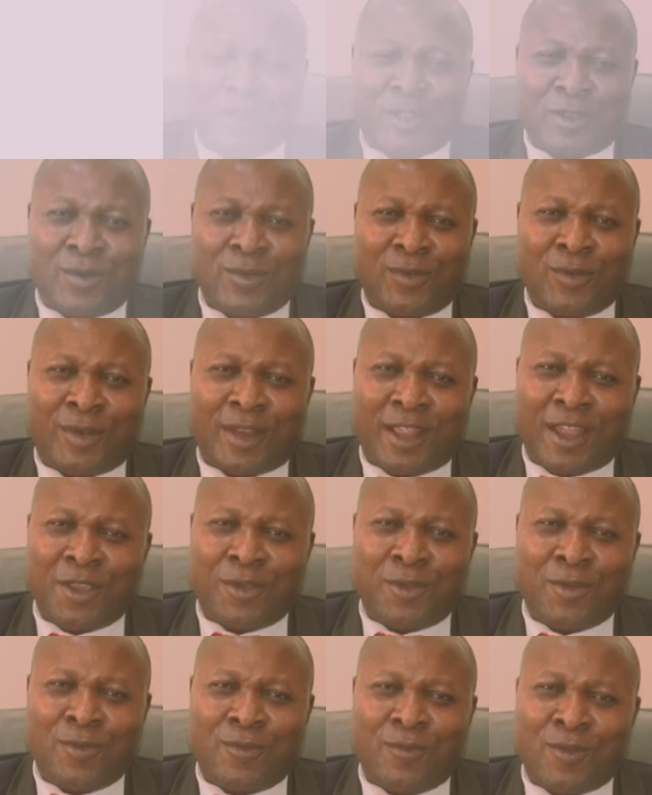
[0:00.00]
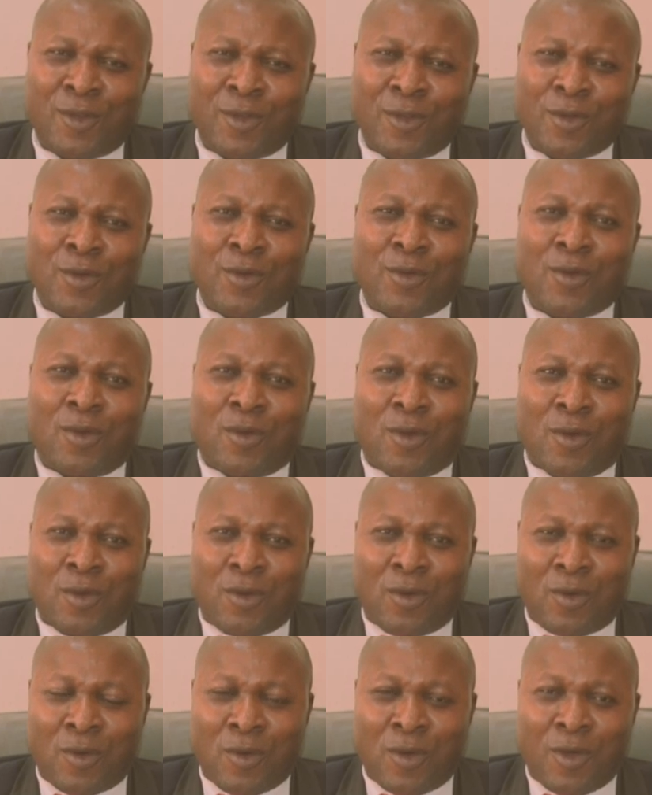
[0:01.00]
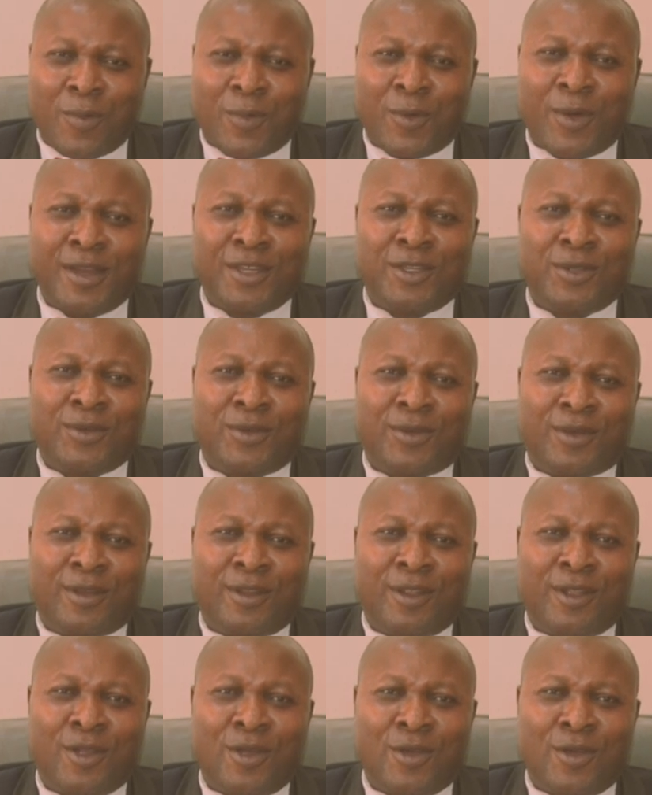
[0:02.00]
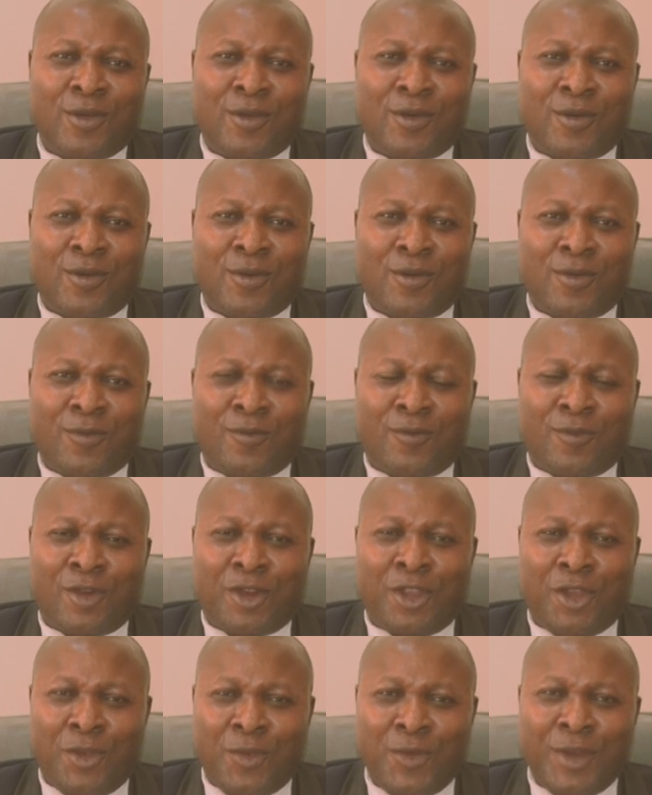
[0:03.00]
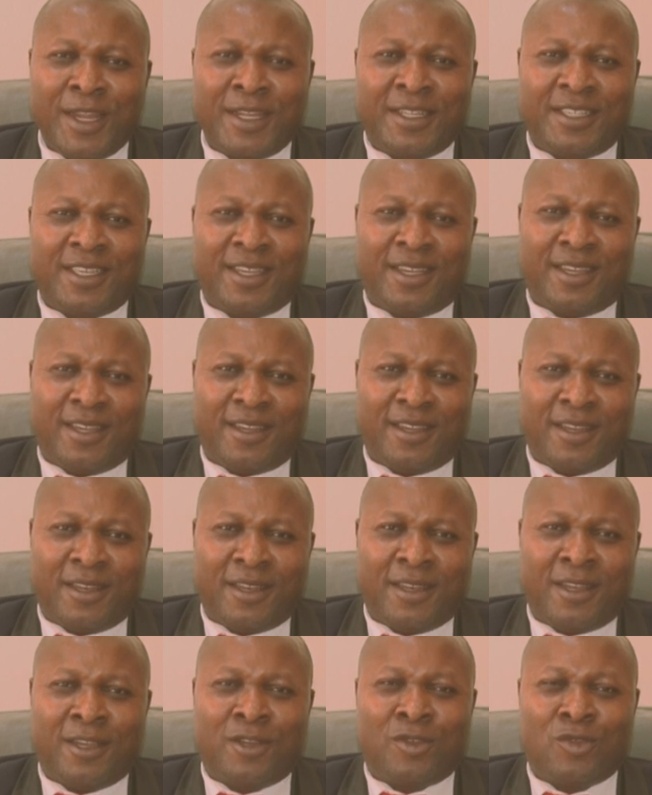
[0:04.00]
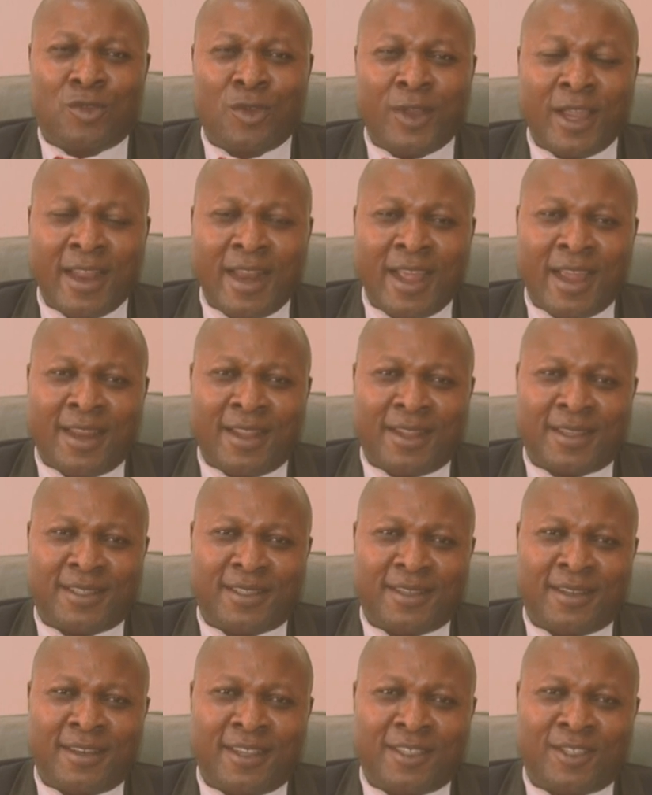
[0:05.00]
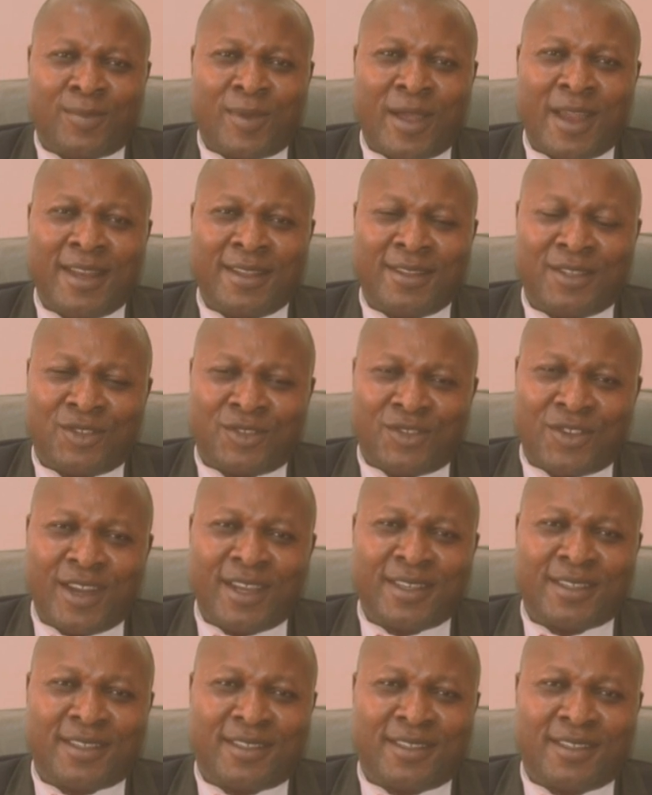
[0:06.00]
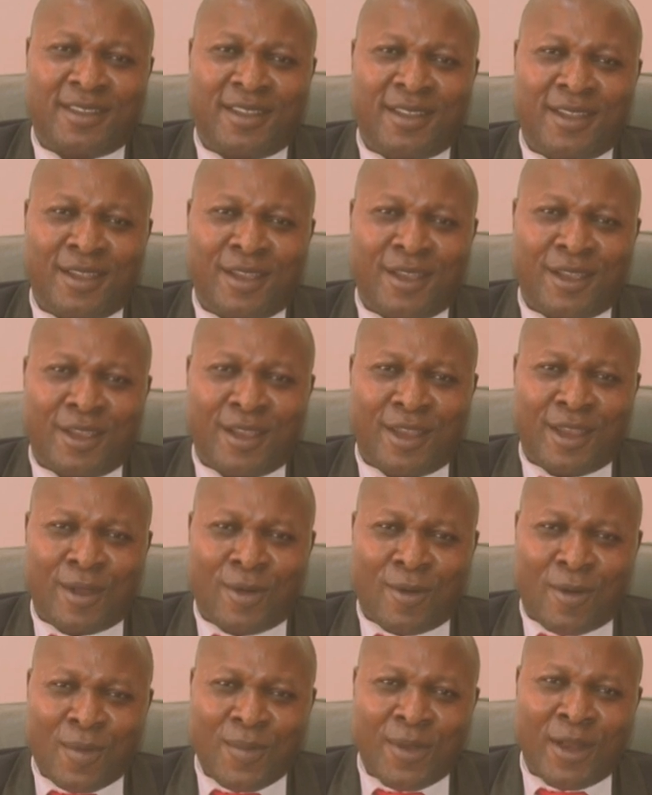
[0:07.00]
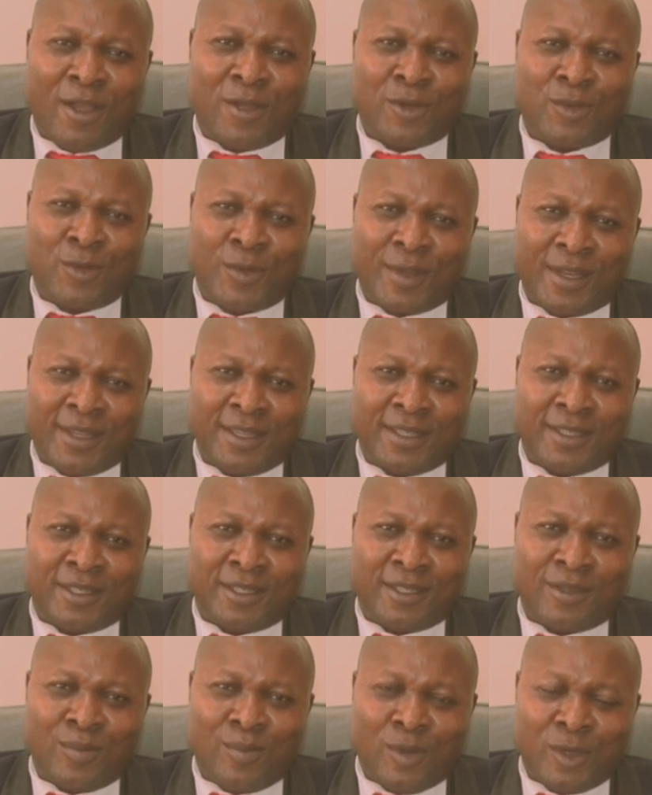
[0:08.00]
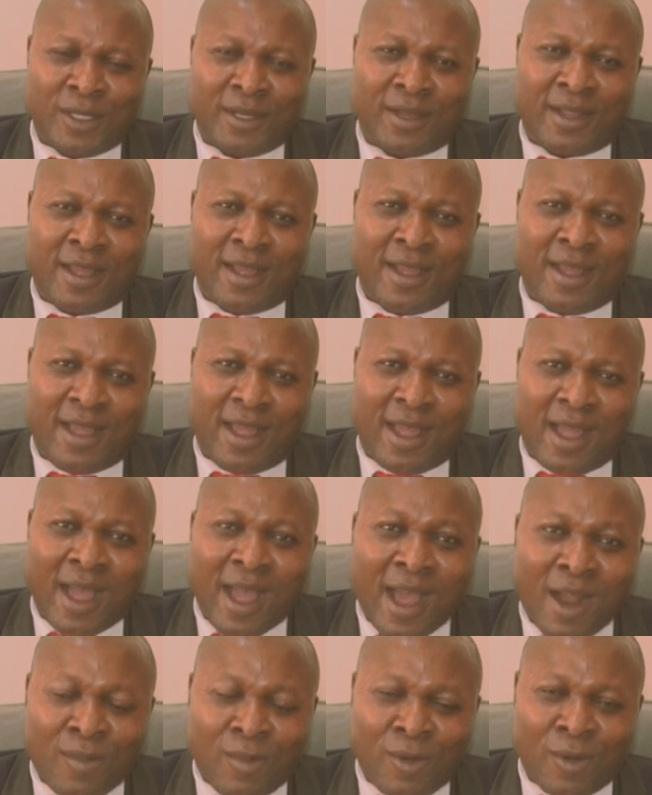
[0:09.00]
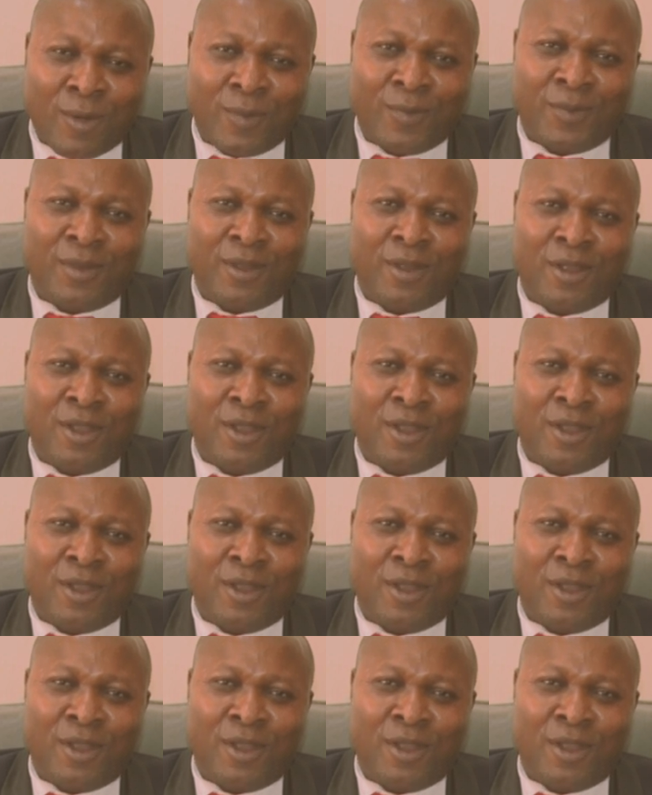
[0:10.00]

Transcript: So I want to thank you for your cooperation, for the unity, the togetherness, despite the stress in coming out with this musical album.